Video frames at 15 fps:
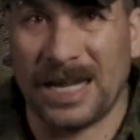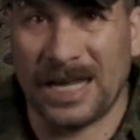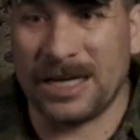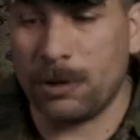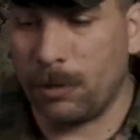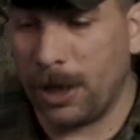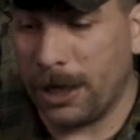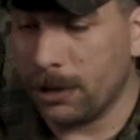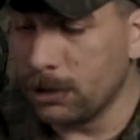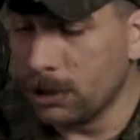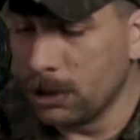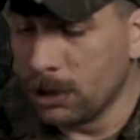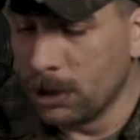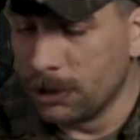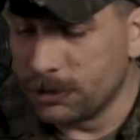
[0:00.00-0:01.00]
any way.
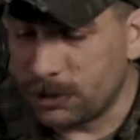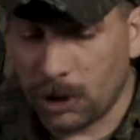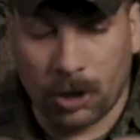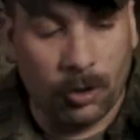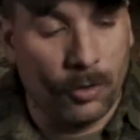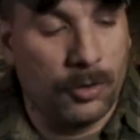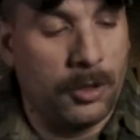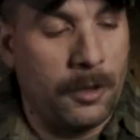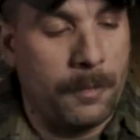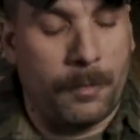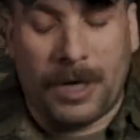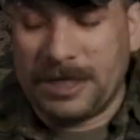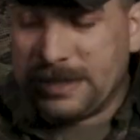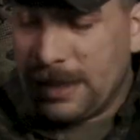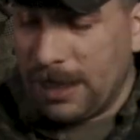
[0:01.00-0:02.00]
So
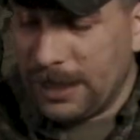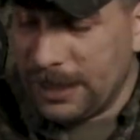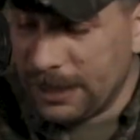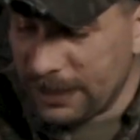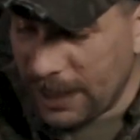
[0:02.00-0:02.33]
by tightening